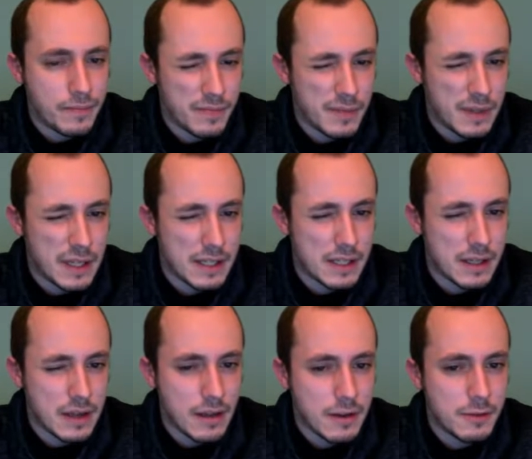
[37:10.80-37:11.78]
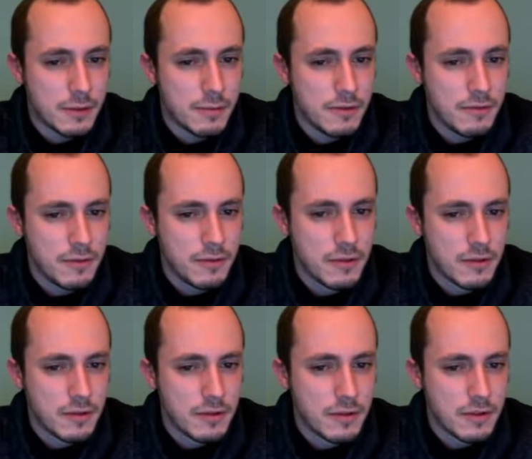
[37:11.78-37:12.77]
Let's say this move.
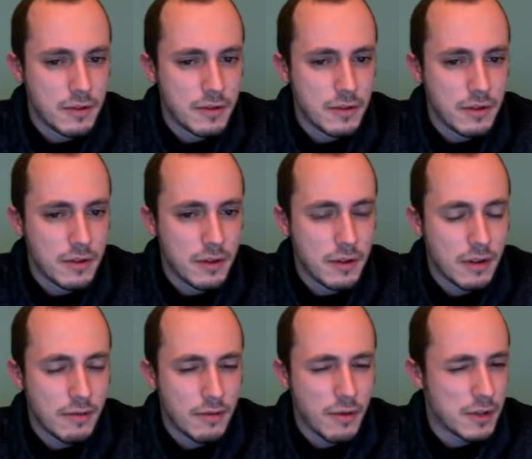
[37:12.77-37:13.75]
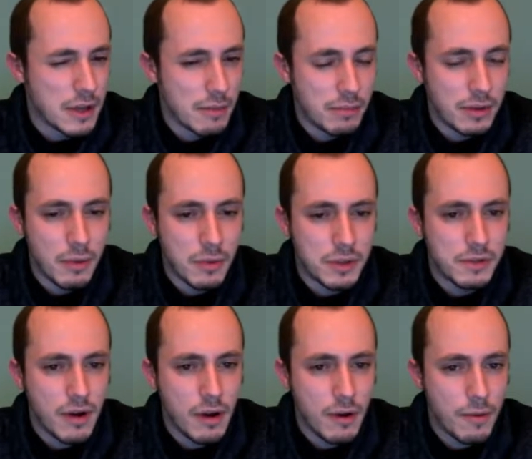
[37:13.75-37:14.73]
Of course, I'm playing with
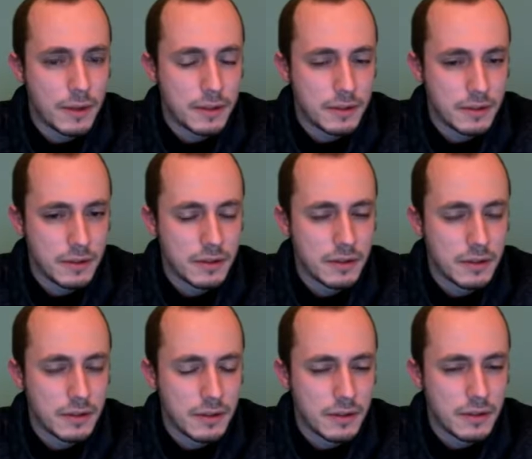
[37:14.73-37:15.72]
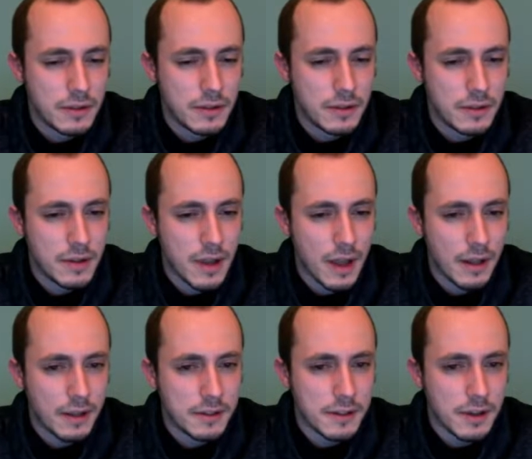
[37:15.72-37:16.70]
fire, but yeah,
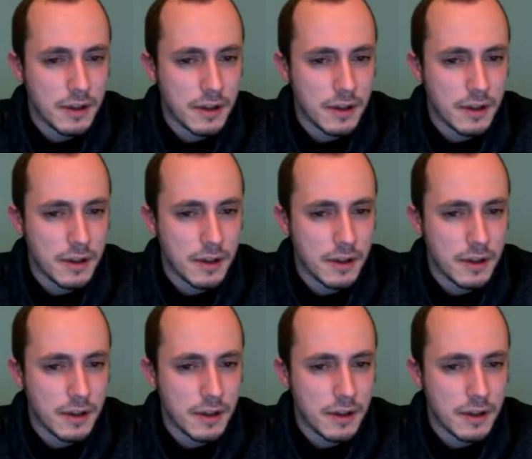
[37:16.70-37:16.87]
let's see.